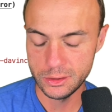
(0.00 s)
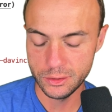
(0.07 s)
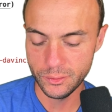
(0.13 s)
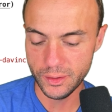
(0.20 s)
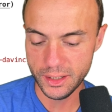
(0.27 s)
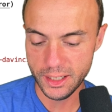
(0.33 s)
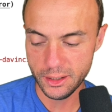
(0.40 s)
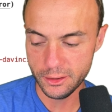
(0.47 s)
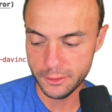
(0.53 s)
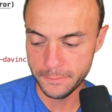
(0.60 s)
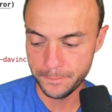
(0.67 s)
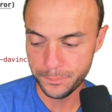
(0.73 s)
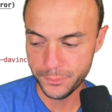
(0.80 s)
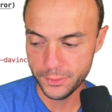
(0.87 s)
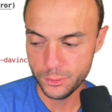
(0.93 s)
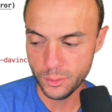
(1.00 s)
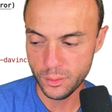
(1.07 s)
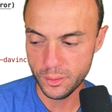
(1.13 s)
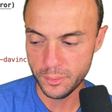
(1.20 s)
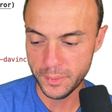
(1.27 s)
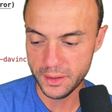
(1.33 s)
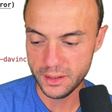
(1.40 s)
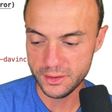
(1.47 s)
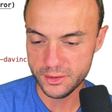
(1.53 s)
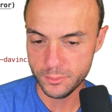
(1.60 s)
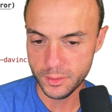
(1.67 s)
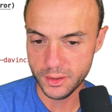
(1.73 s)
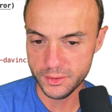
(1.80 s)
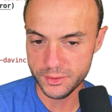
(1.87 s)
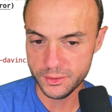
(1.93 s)
Do I care? Do I want to make that
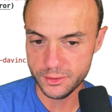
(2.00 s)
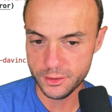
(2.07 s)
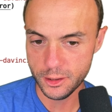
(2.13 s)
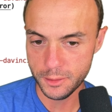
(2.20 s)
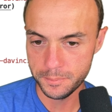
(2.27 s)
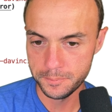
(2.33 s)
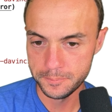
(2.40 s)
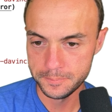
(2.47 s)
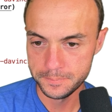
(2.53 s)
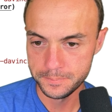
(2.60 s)
somebody else's job?